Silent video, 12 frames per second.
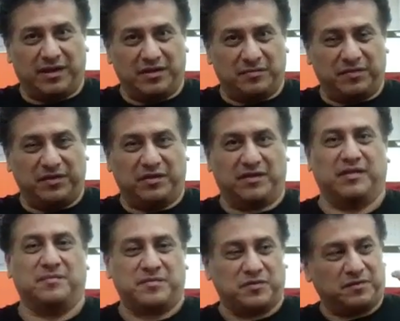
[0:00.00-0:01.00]
and you bring your
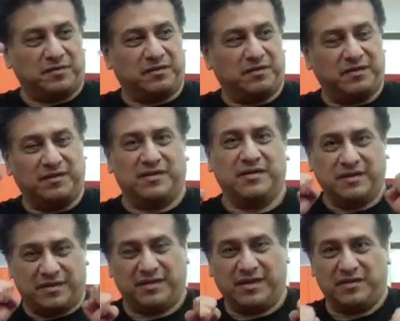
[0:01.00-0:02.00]
thumbs over,
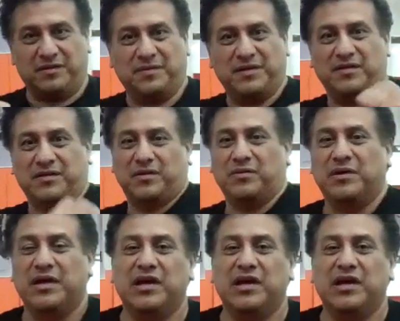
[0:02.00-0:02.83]
and you're ready to go.